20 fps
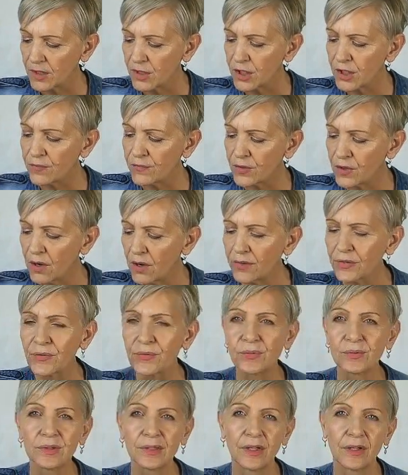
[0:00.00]
you've gone
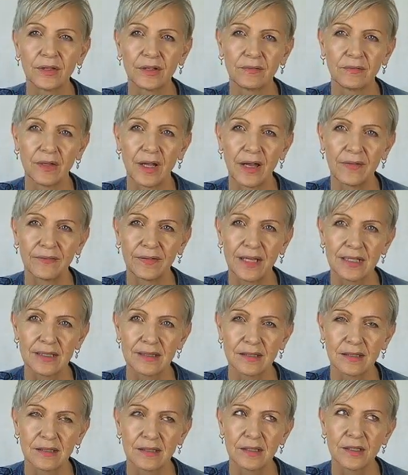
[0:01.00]
through a lot of life
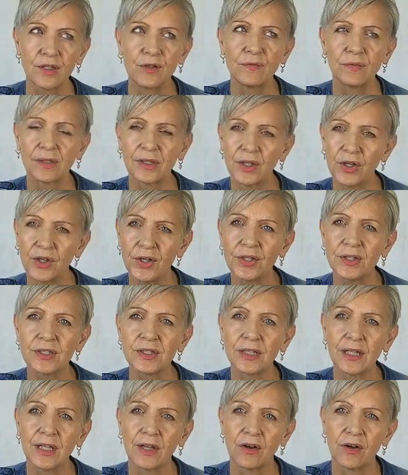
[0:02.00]
lessons and you've
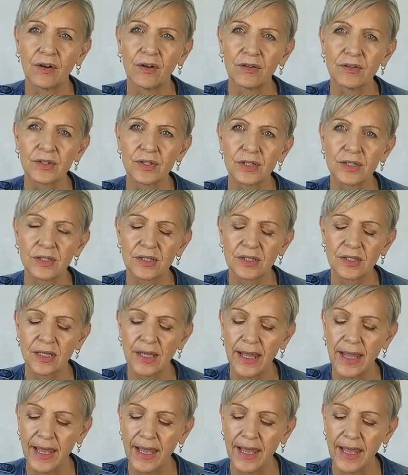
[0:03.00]
learned a lot